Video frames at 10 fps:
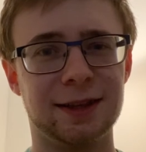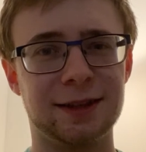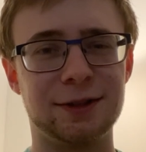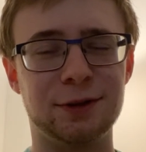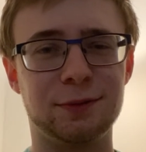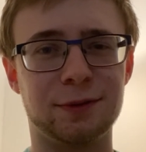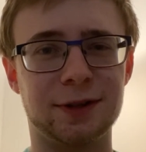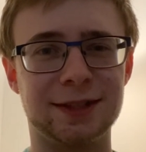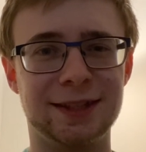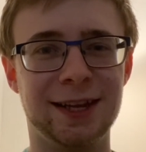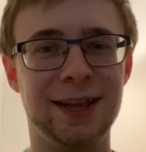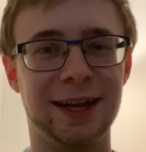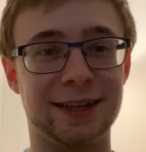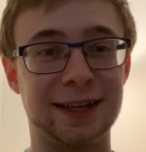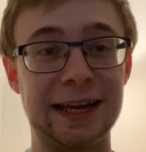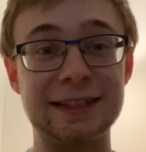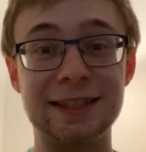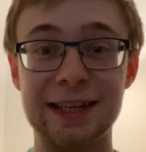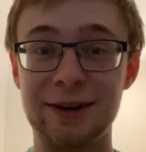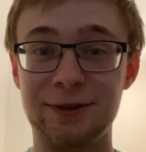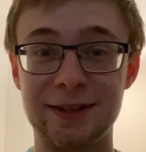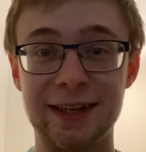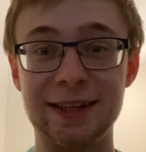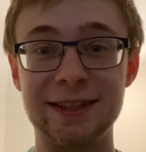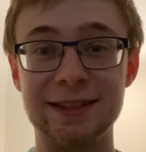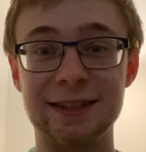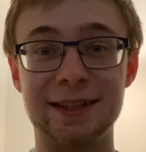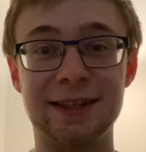The dude works like 18-hour days.